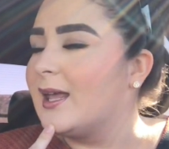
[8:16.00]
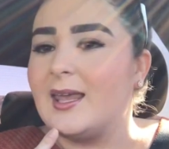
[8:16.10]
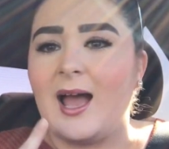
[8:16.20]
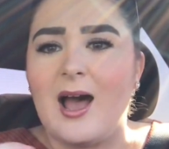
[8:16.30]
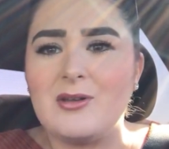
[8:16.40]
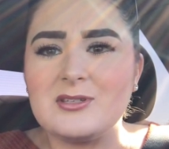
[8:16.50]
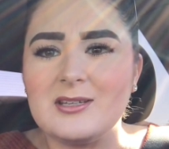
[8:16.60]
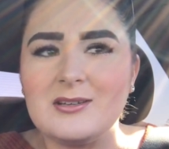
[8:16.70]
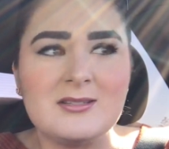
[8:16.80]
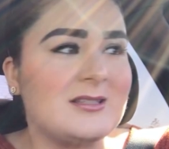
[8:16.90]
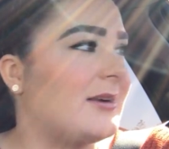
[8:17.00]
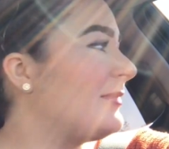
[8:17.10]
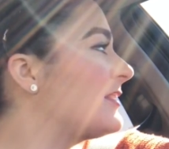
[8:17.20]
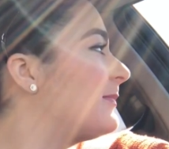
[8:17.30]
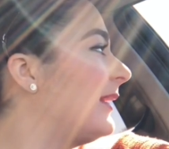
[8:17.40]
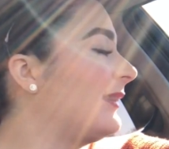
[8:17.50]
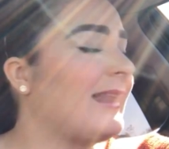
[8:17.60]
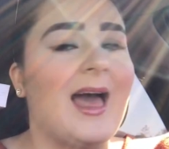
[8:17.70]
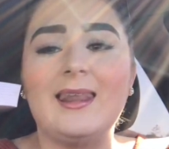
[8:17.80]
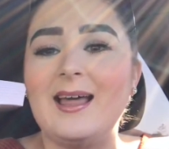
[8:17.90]
yeah, I was gonna go to Starbucks, but
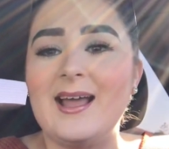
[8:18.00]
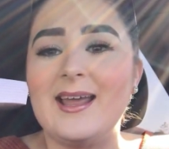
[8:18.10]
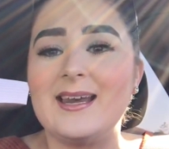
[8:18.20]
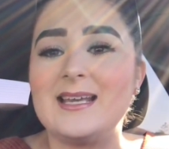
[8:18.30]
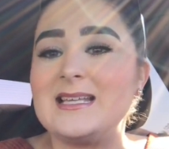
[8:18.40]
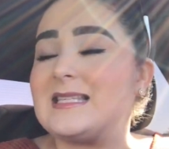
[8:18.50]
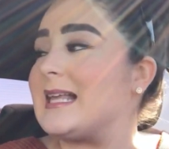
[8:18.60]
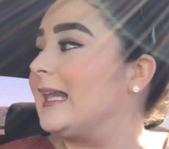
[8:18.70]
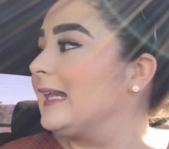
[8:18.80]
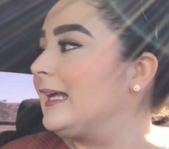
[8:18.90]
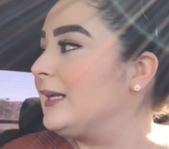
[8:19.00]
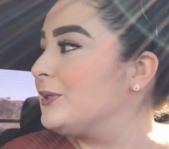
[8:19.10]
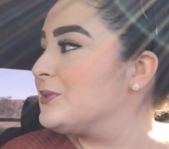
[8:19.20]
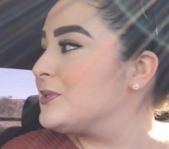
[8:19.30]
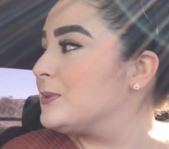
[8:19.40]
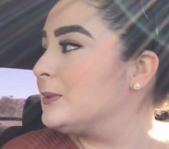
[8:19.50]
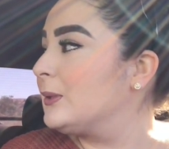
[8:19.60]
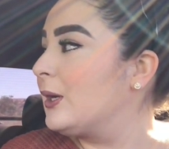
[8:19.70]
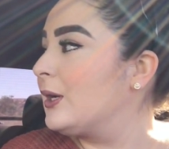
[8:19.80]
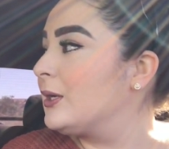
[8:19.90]
that line is a little too
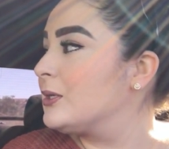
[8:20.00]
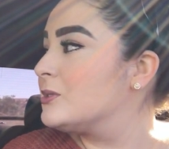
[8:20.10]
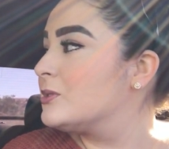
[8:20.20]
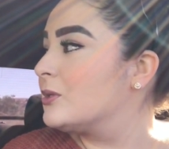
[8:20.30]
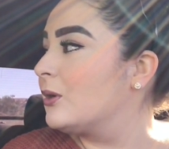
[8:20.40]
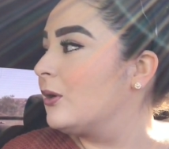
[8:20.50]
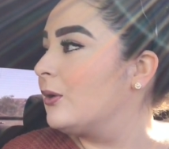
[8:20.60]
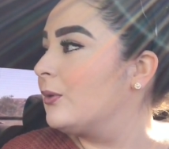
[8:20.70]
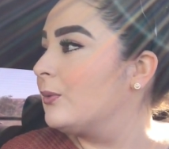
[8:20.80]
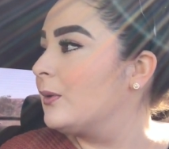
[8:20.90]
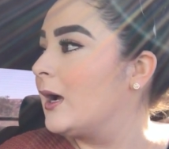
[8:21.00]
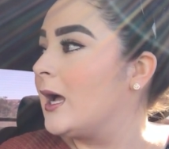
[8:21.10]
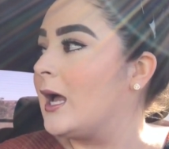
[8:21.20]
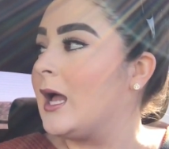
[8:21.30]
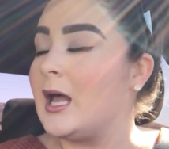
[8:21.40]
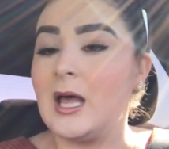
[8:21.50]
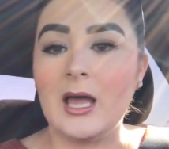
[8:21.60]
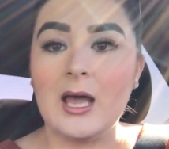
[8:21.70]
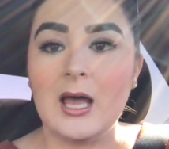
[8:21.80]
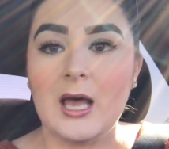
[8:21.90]
long, so
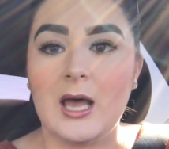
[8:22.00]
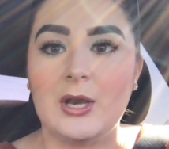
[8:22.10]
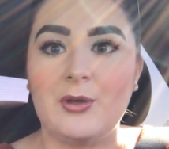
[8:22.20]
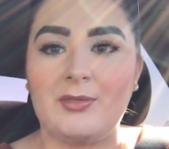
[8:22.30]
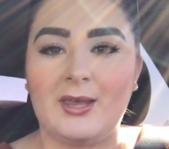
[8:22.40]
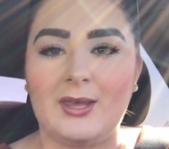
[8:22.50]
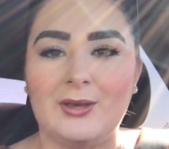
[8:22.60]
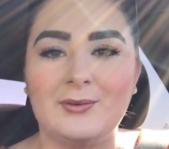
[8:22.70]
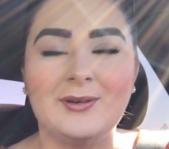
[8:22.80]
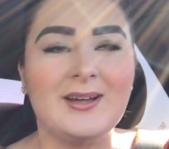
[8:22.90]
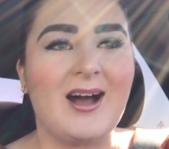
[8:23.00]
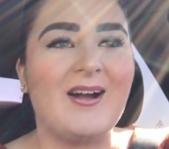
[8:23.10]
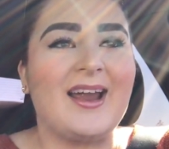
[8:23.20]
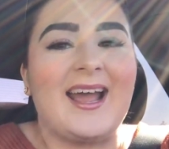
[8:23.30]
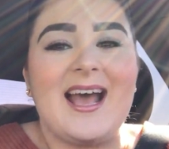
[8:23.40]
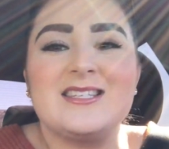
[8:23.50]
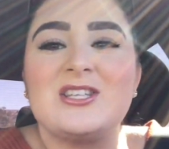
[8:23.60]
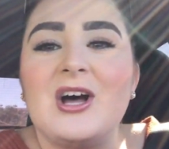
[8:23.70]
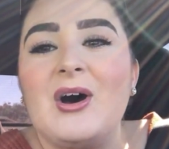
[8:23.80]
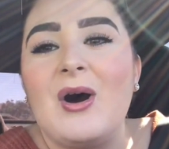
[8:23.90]
no thank you. Alright guys,
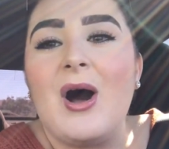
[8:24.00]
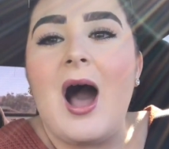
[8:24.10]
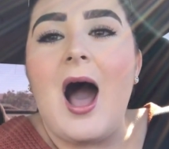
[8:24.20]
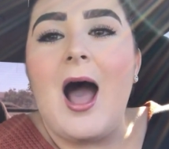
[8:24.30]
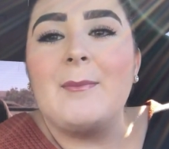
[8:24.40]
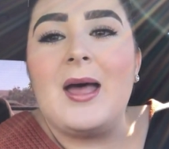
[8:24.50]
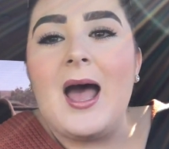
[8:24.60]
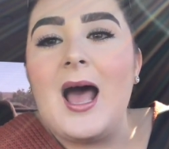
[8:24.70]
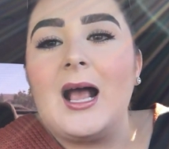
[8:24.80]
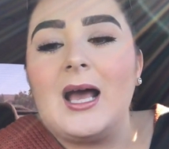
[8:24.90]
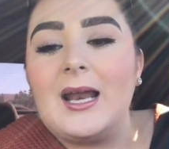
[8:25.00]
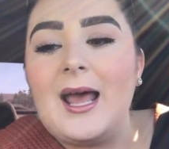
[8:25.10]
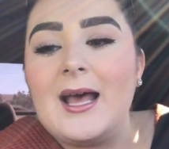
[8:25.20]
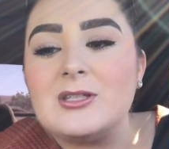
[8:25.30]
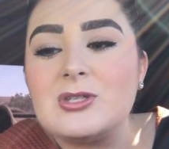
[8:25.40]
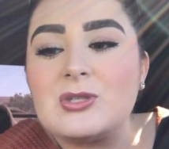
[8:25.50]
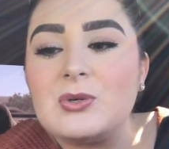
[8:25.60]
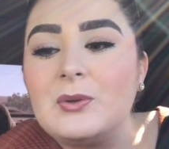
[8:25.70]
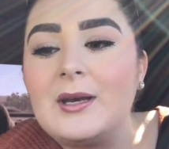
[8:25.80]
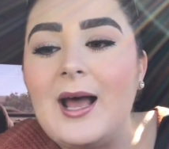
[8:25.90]
so I'm gonna head to
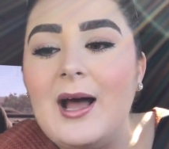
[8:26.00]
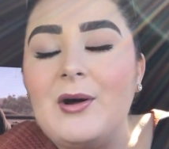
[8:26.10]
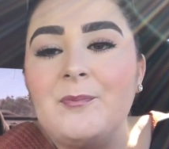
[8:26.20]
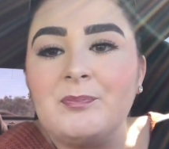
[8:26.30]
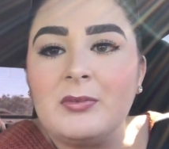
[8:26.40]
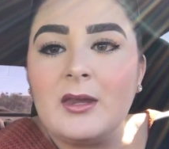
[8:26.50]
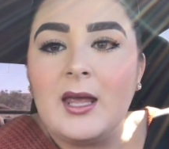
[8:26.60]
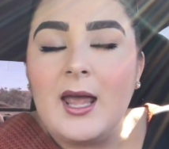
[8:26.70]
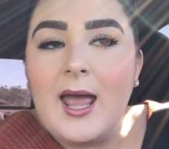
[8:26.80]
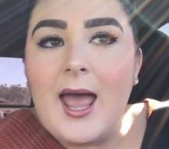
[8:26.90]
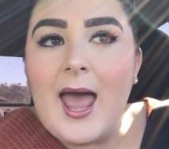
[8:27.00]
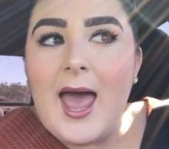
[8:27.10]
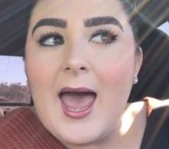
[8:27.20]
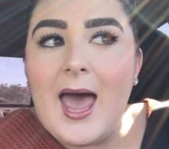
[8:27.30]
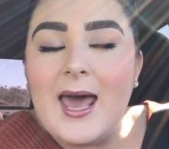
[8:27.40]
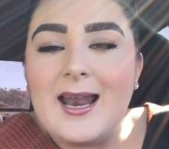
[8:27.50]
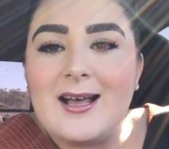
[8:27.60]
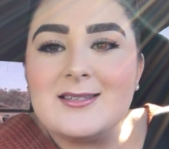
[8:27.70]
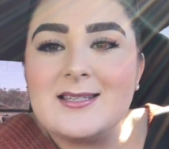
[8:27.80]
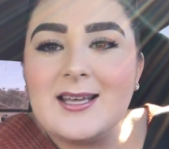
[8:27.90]
school now and
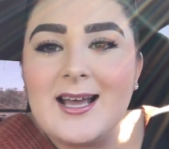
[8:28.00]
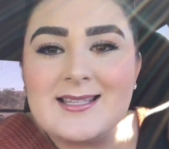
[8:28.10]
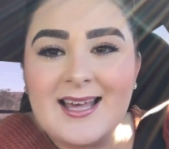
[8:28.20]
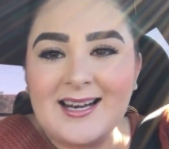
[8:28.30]
I'll see you guys